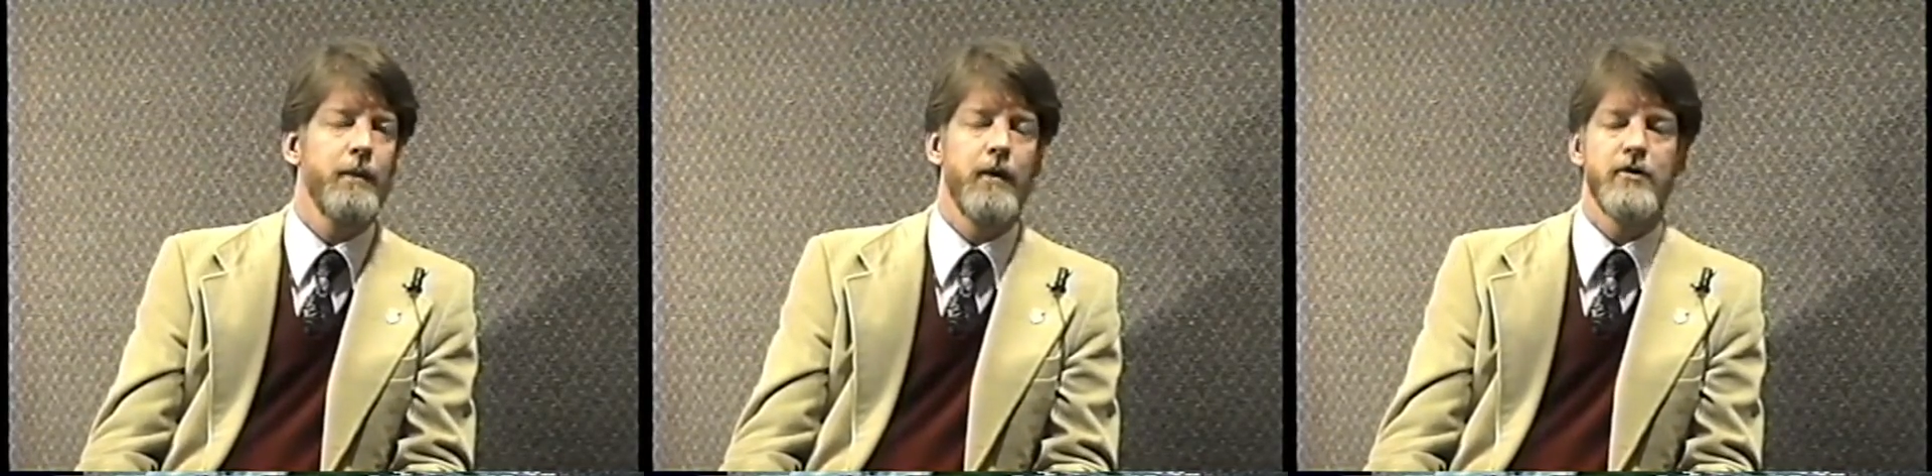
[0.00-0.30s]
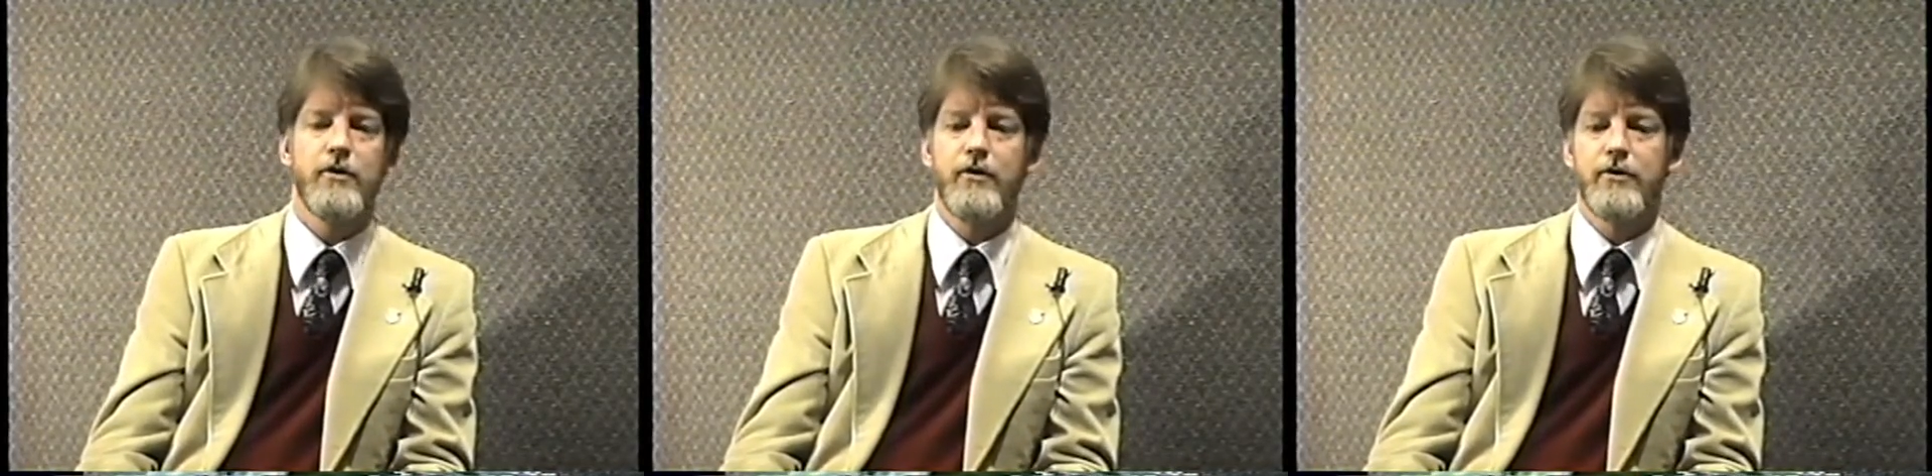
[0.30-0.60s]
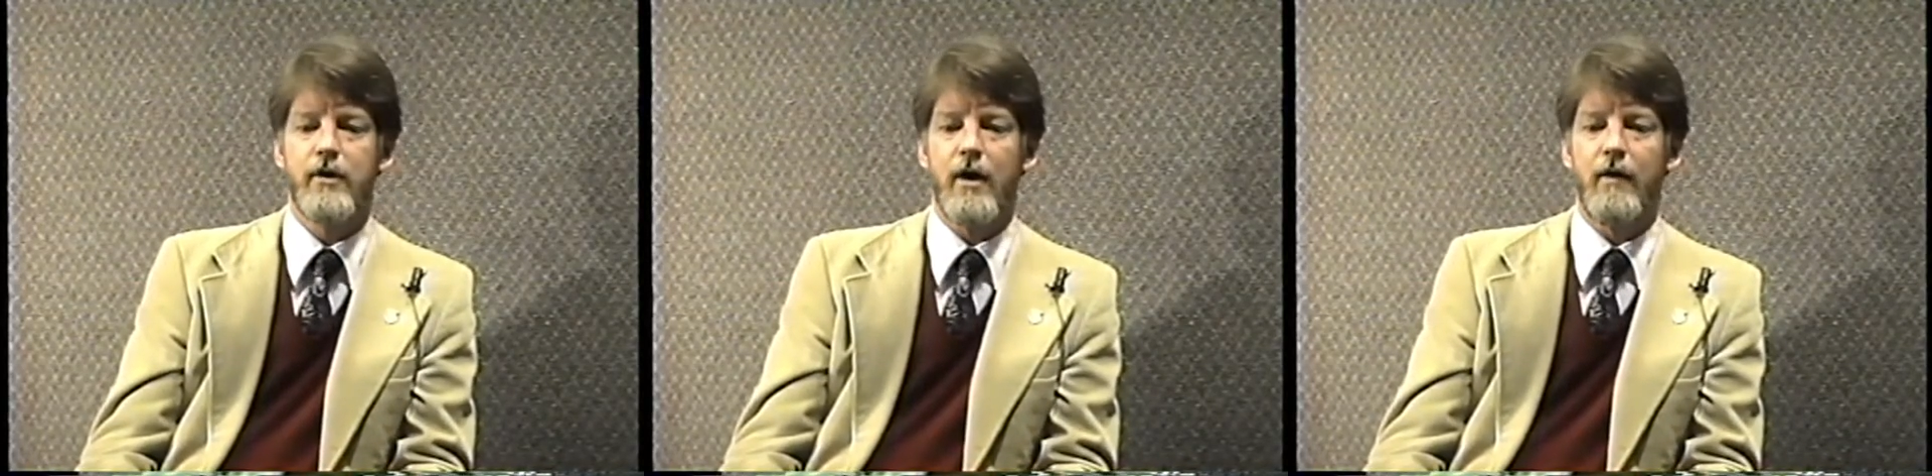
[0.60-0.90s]
personal
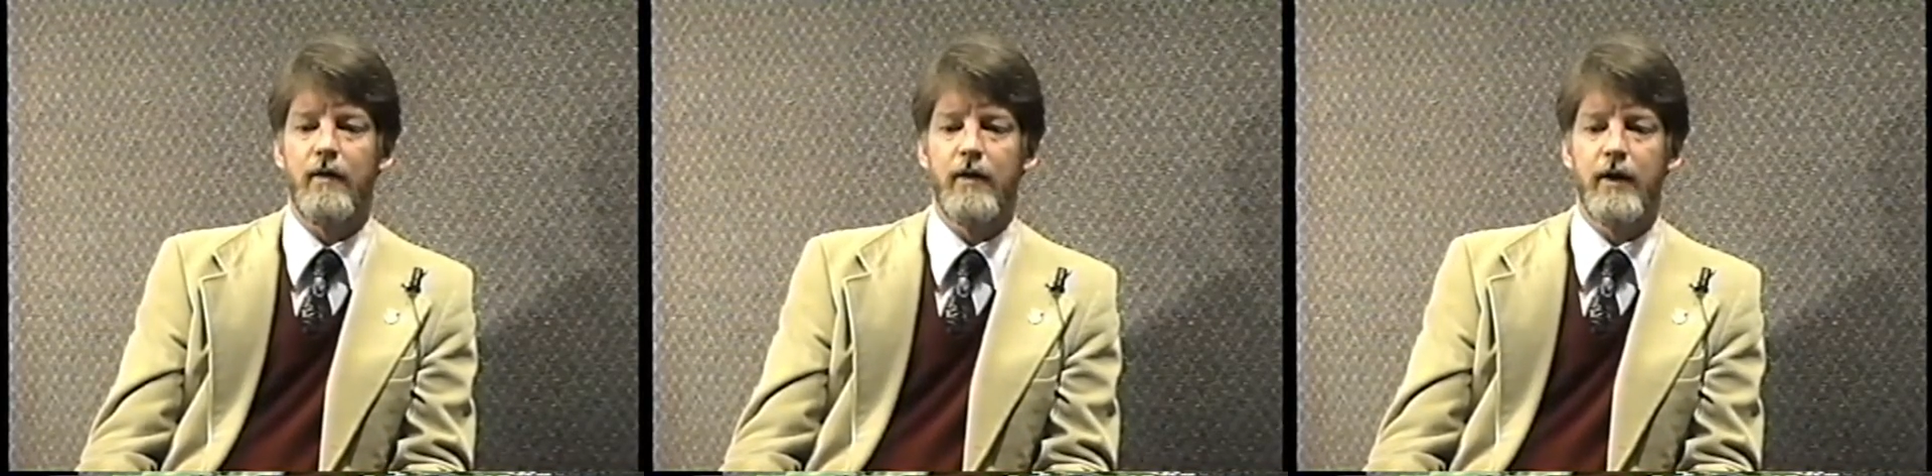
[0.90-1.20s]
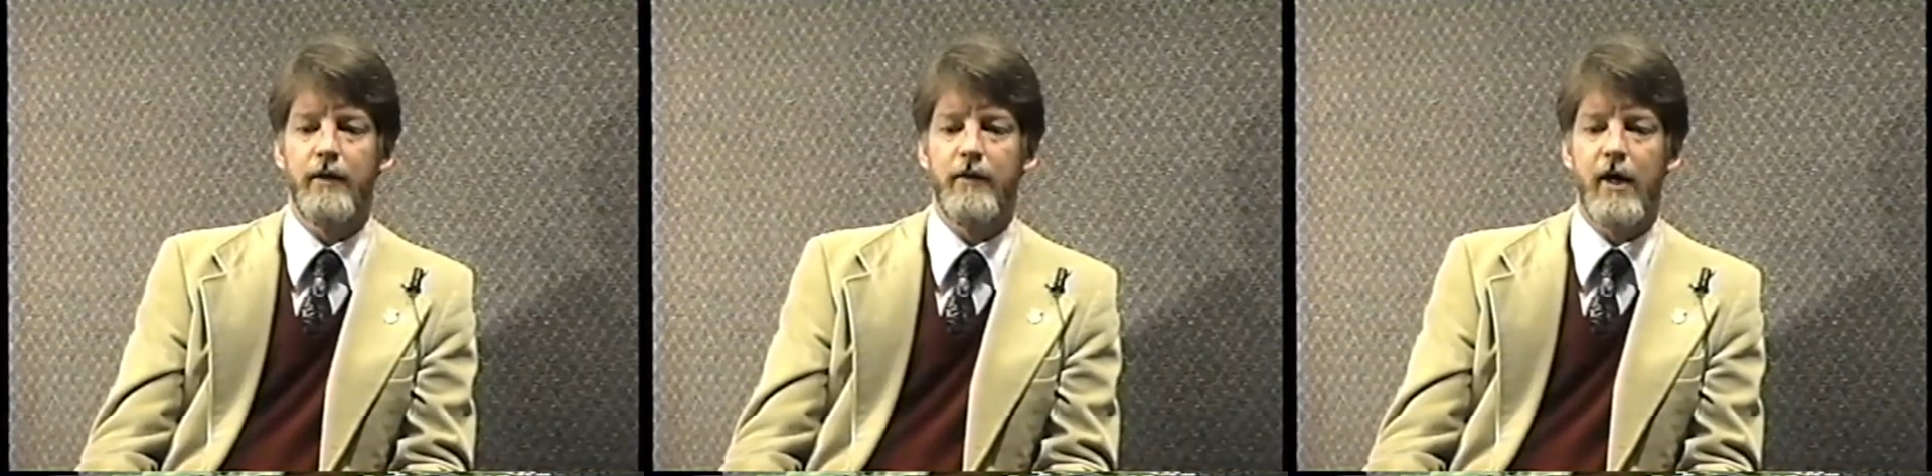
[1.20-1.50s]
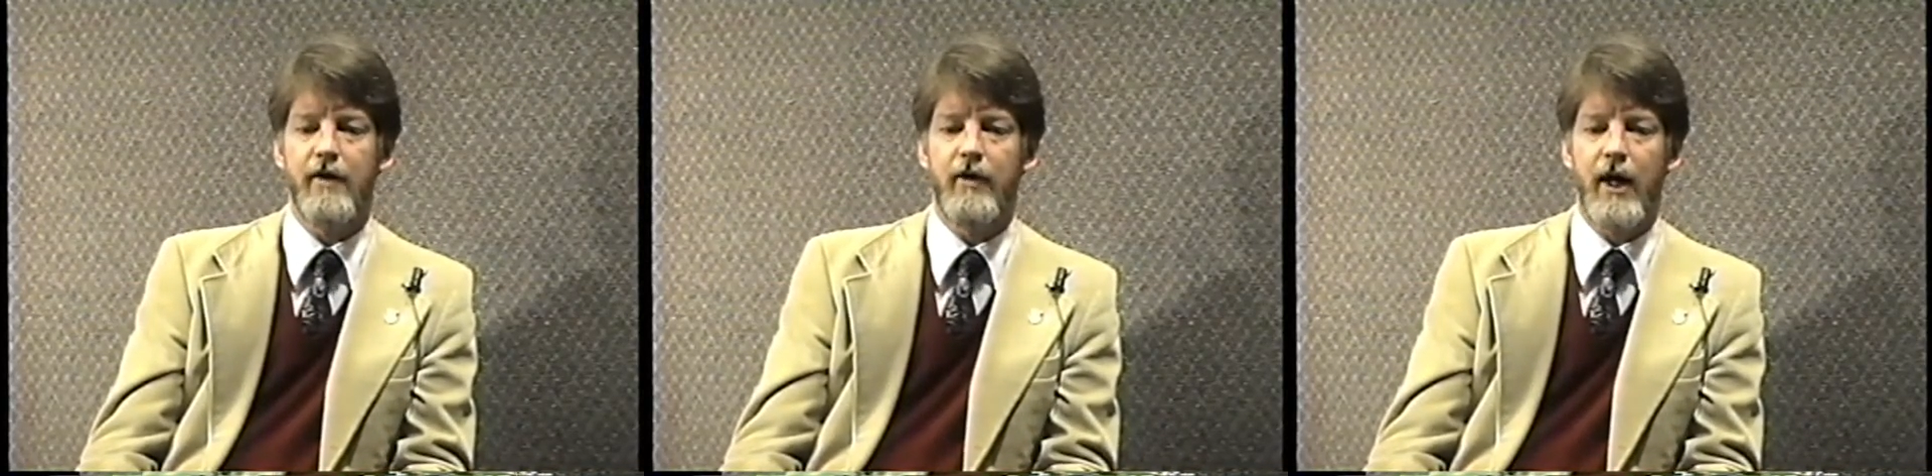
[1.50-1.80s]
struggle that
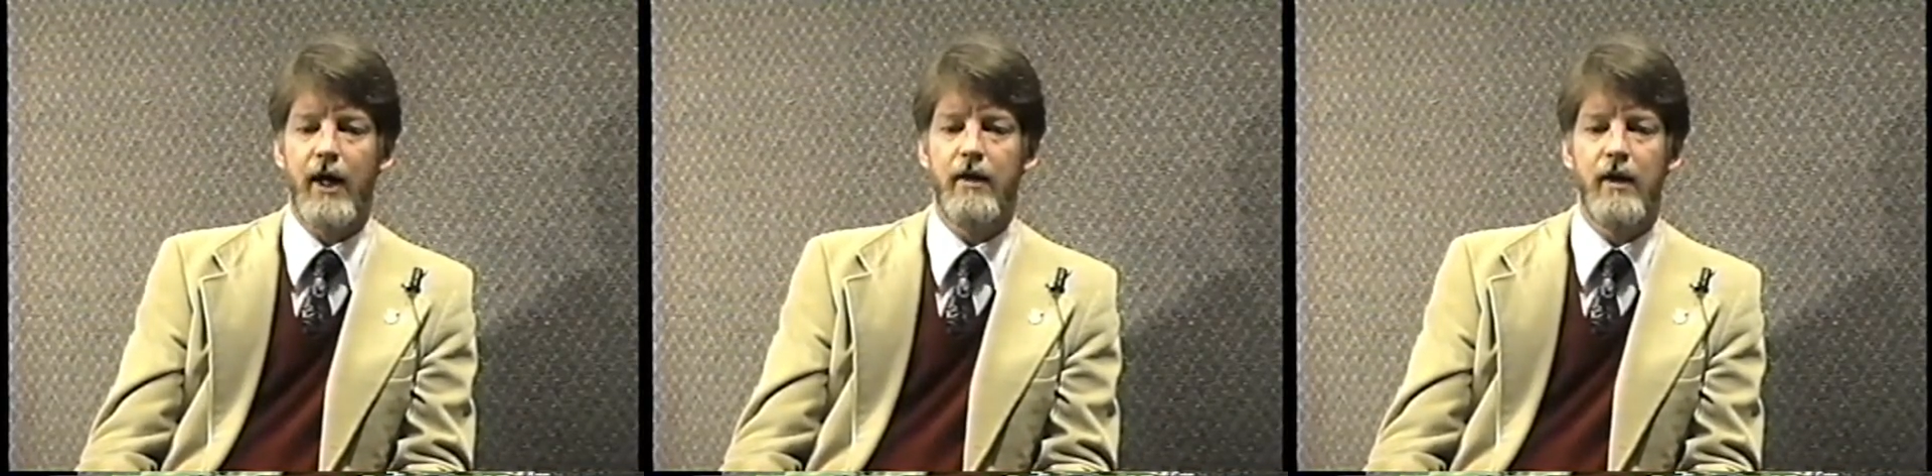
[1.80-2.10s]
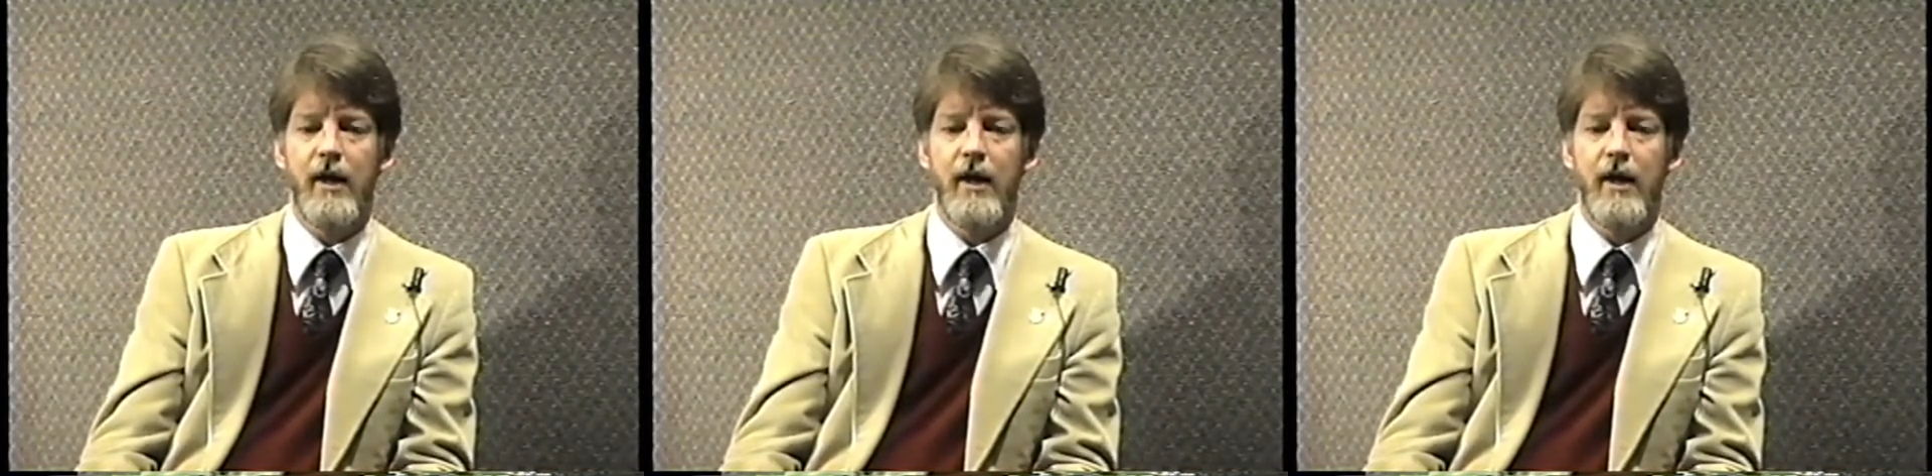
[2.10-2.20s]
I've had.